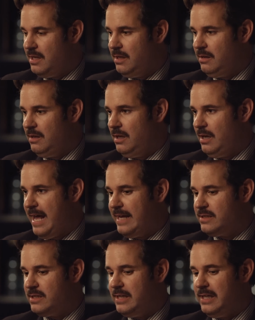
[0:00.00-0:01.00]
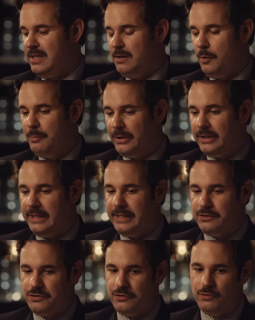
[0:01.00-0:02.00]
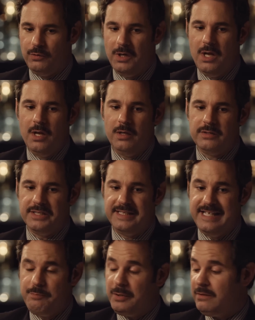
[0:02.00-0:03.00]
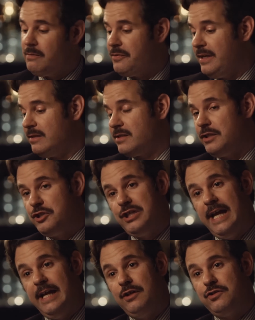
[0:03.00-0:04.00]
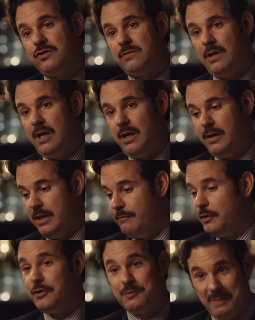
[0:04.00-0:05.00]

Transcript: it has the ability to deepen. Things can change, even though it's